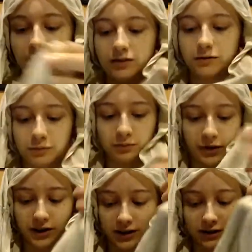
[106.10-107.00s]
have
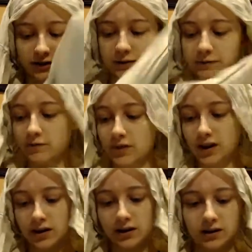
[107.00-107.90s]
patience with
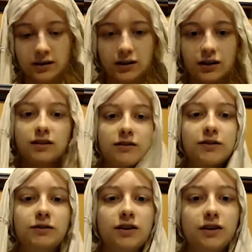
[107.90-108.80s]
it. Then
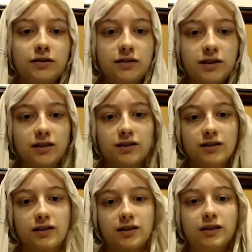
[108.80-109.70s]
if you are
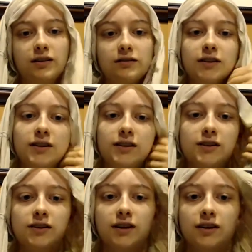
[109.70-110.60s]
using an infinity
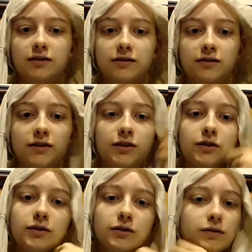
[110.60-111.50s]
scarf,
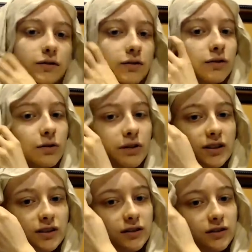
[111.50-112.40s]
you
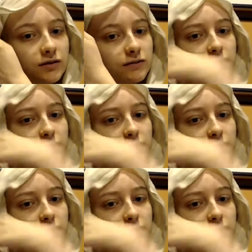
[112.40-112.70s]
twist it.